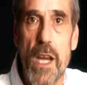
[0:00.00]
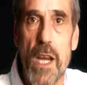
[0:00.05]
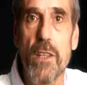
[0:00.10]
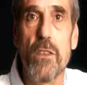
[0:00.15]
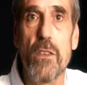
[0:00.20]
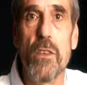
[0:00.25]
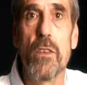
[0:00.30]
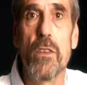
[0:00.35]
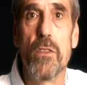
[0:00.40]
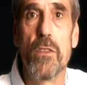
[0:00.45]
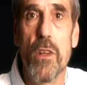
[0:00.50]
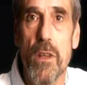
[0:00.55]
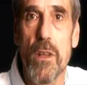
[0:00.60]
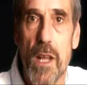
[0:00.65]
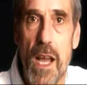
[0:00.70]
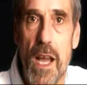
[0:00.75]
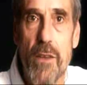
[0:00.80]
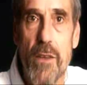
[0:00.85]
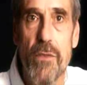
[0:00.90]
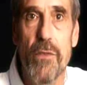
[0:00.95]
The right
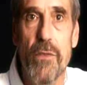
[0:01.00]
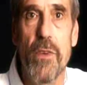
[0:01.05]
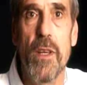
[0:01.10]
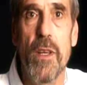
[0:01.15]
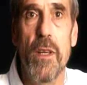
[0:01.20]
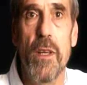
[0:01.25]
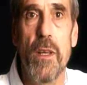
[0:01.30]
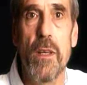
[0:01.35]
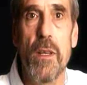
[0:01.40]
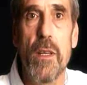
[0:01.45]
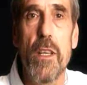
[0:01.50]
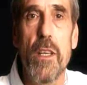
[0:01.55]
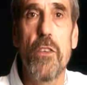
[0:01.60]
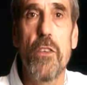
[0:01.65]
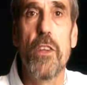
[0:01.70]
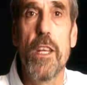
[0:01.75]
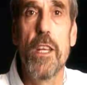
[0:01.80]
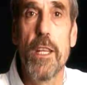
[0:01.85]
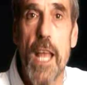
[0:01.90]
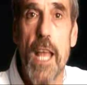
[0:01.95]
to life
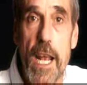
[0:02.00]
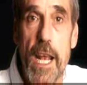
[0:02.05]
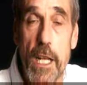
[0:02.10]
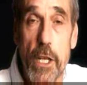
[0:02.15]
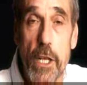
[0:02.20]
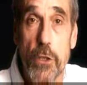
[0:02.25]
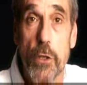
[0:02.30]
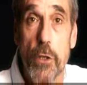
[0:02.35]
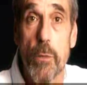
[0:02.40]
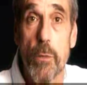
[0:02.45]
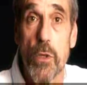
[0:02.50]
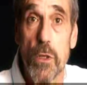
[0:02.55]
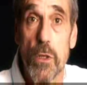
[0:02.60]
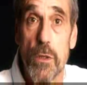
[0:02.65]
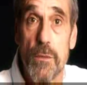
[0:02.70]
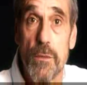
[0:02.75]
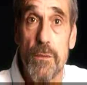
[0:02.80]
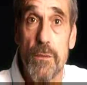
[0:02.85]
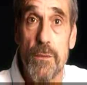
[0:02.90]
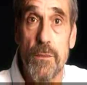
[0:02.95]
is
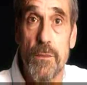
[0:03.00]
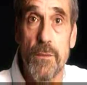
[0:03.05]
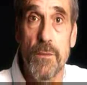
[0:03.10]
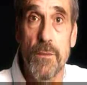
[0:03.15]
inalienable.